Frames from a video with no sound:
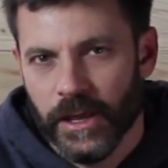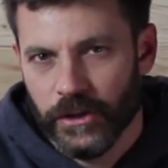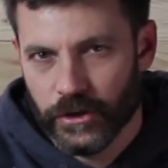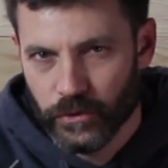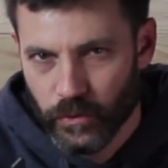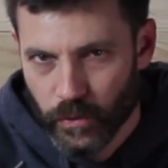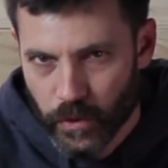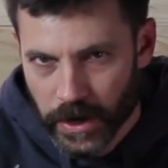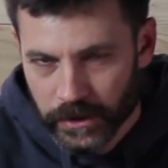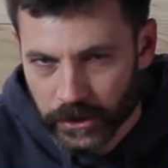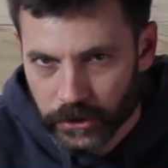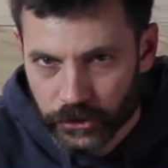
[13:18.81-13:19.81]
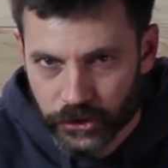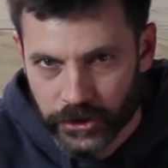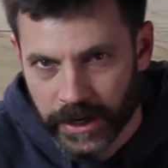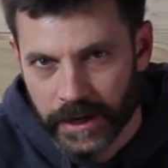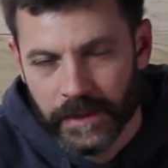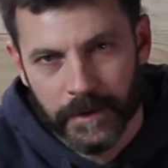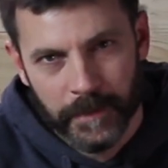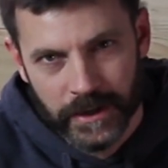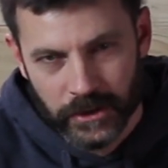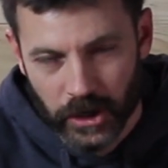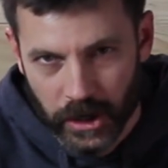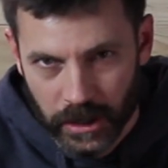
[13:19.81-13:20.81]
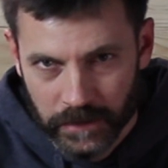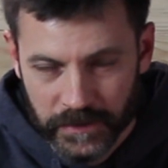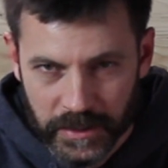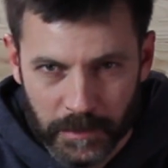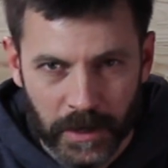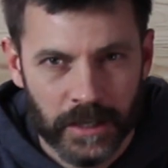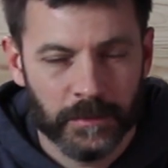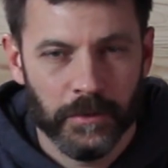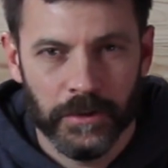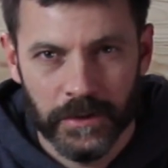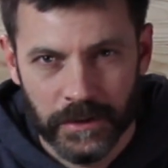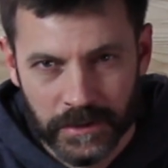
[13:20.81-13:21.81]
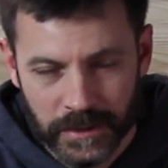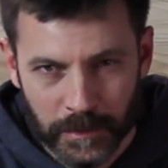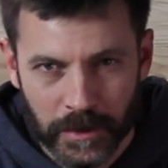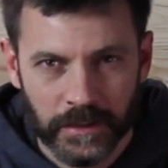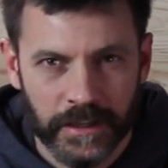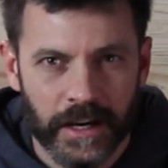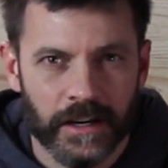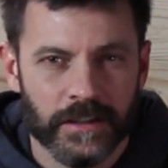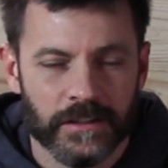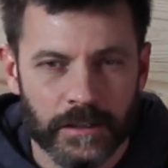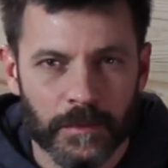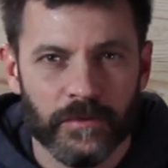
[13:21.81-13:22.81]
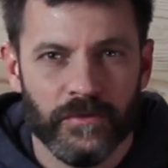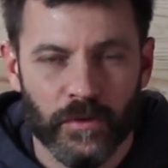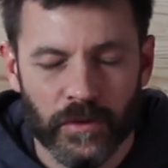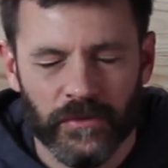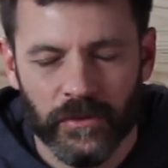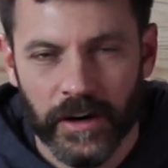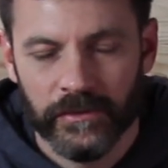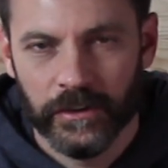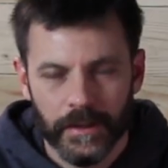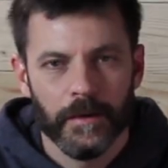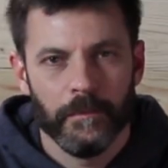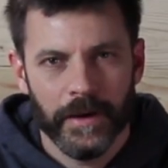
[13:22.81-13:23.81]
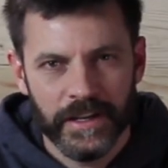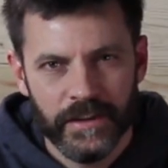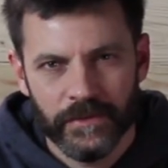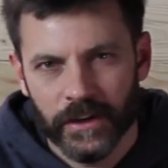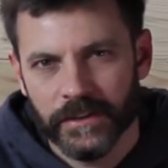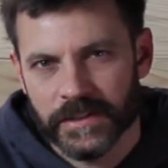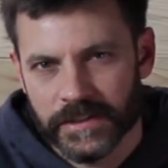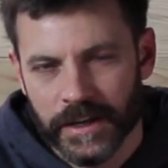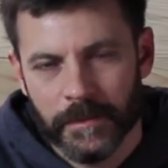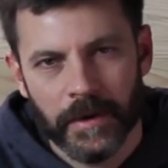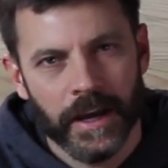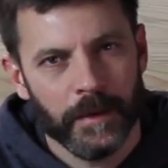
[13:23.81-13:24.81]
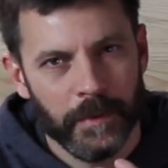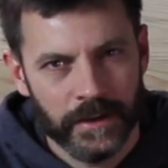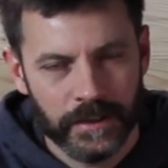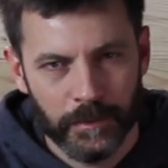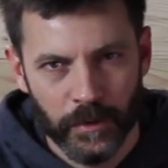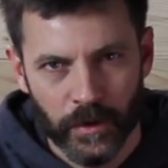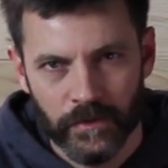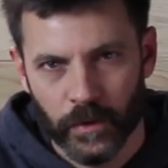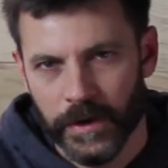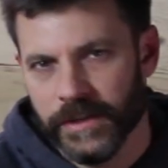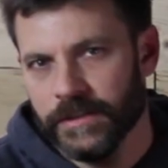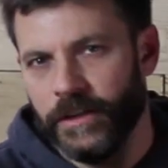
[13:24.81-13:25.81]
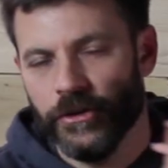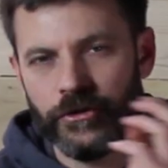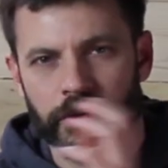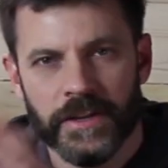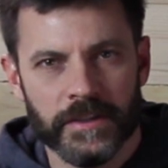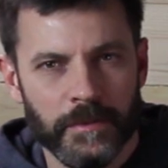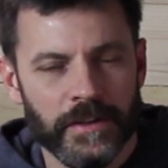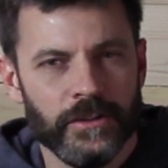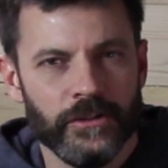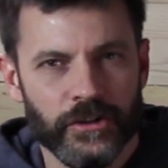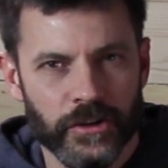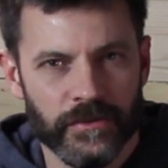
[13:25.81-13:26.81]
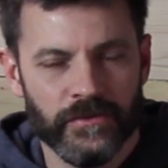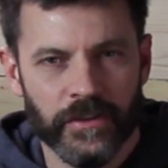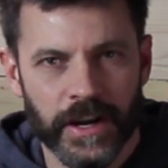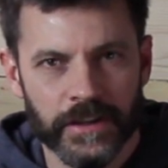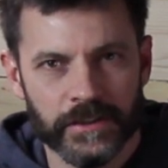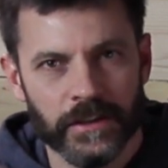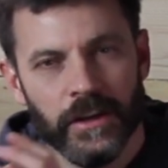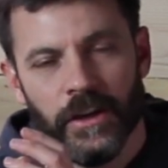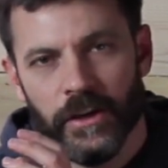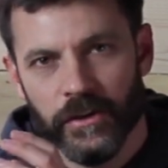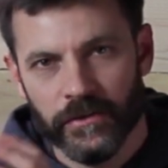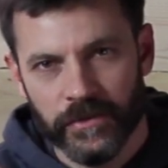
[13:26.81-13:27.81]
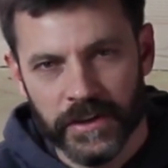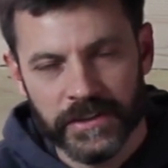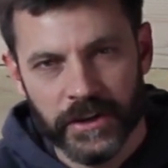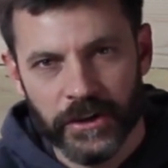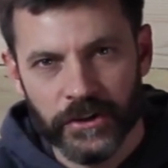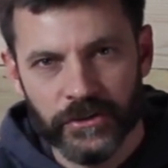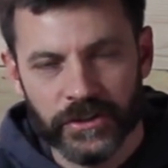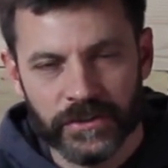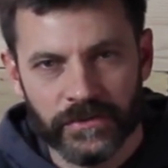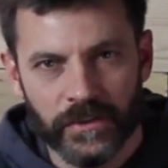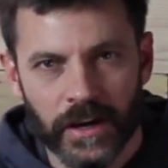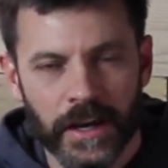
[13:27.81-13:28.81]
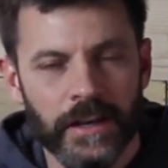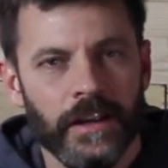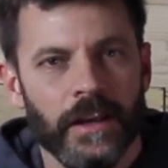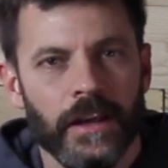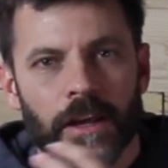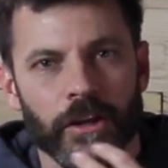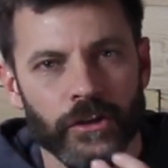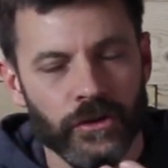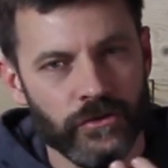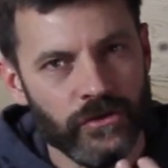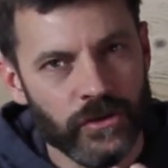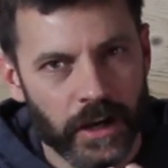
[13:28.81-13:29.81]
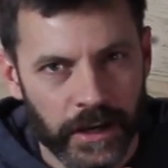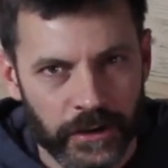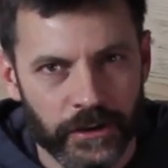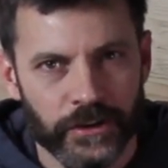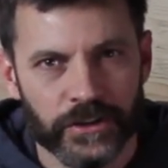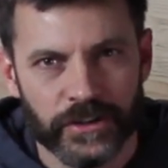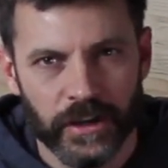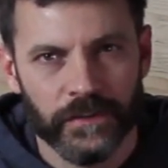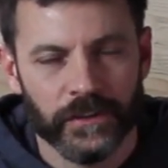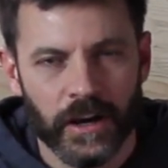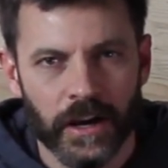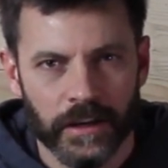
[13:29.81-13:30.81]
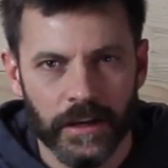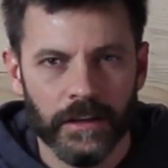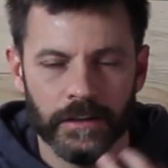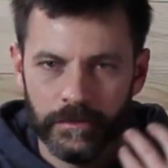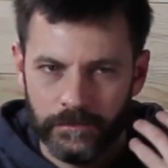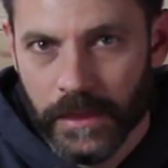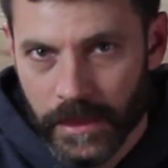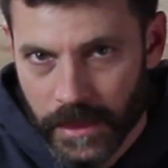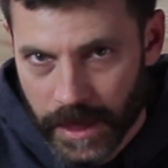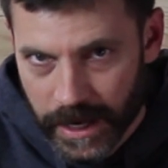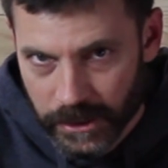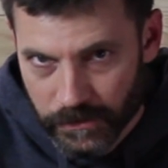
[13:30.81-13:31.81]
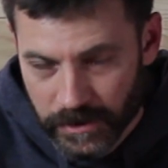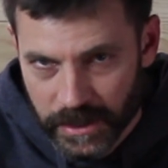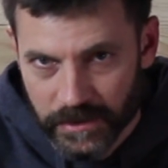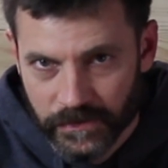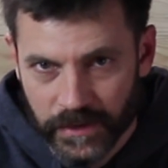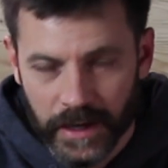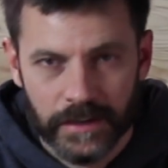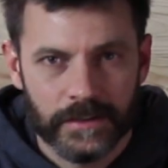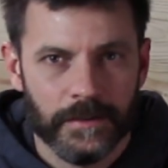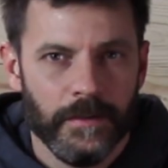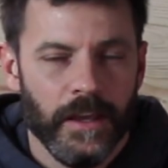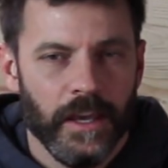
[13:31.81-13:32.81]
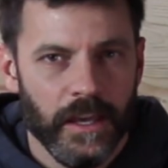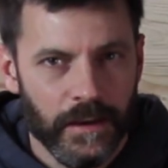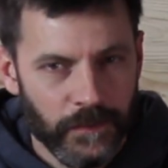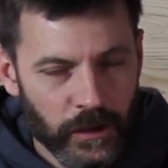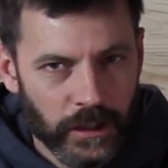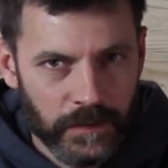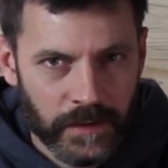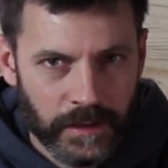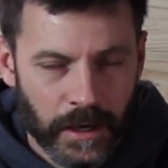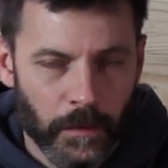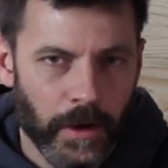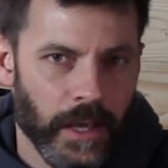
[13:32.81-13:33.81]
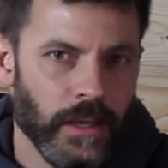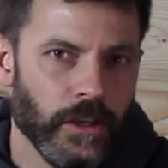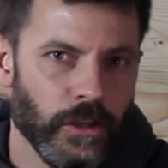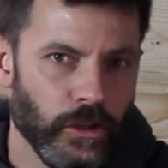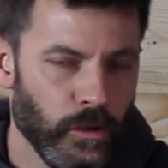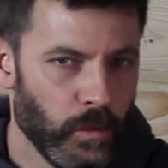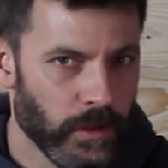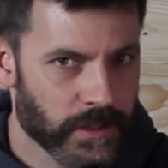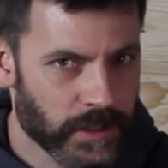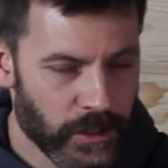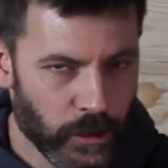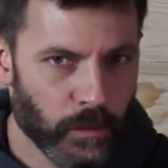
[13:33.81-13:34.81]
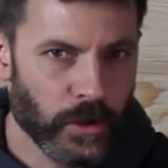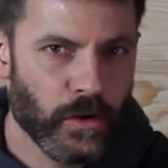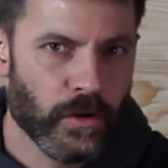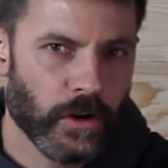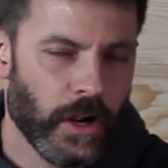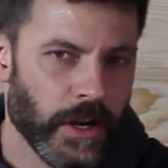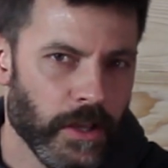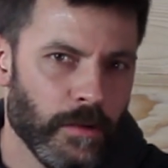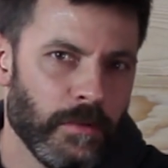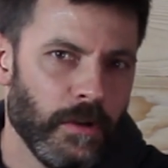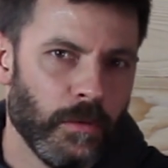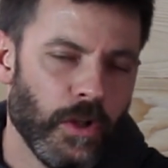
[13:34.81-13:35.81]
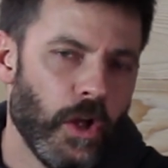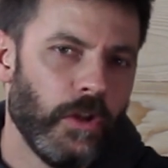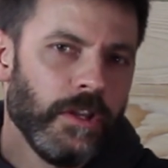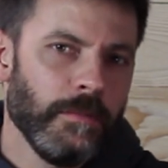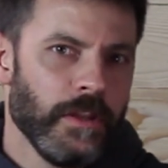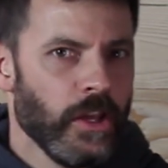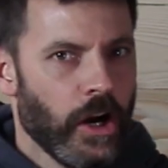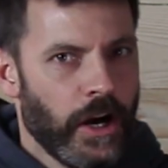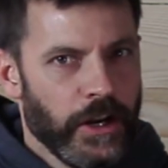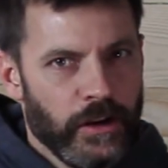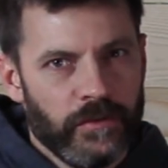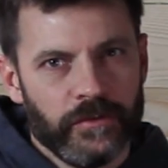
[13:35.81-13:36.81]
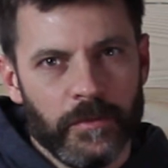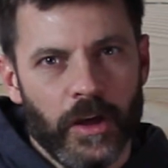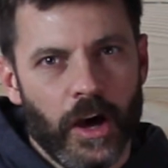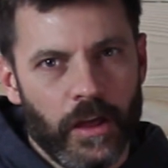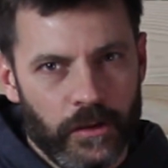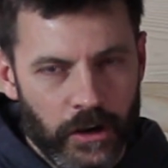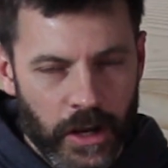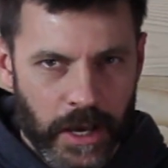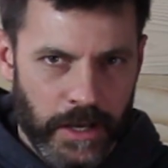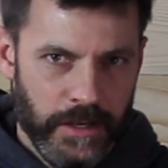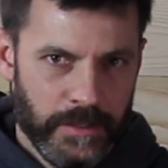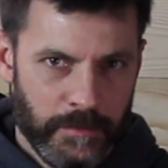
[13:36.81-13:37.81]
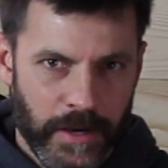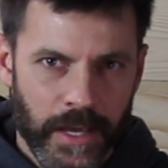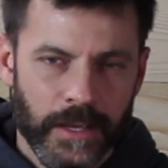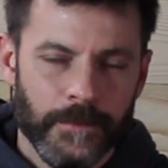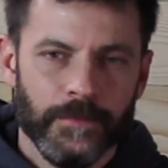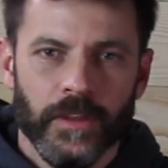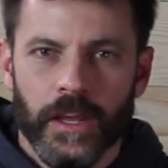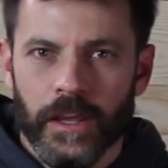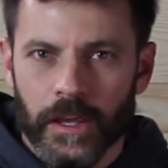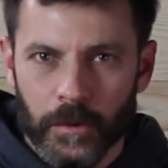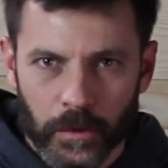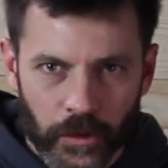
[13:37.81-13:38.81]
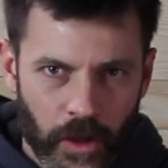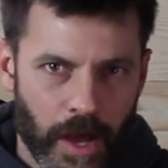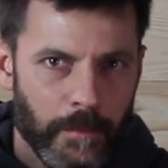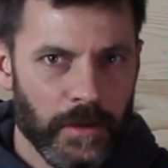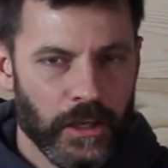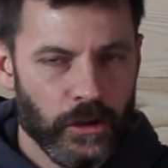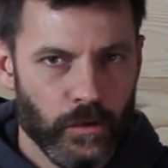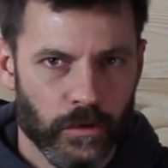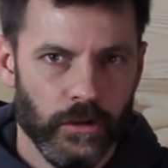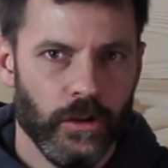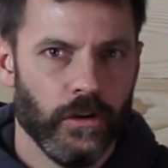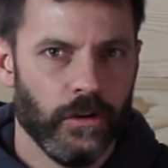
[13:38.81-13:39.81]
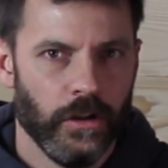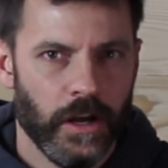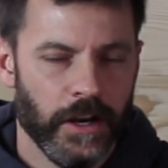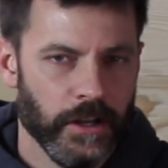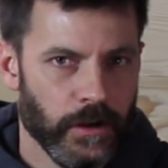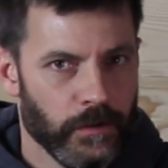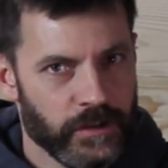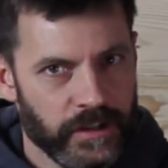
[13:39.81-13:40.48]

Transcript: There's one little trick that makes all of this possible, and this is the part that had us stumped for forever. By default, the Sena mic picks up your voice and transmits it to your friends. Your friends hear you just fine. You do not hear yourself talking. That you need to fix. If you leave it that way, you will still record audio, but it will only be the audio from the other guy on his bike. It will not be your local audio.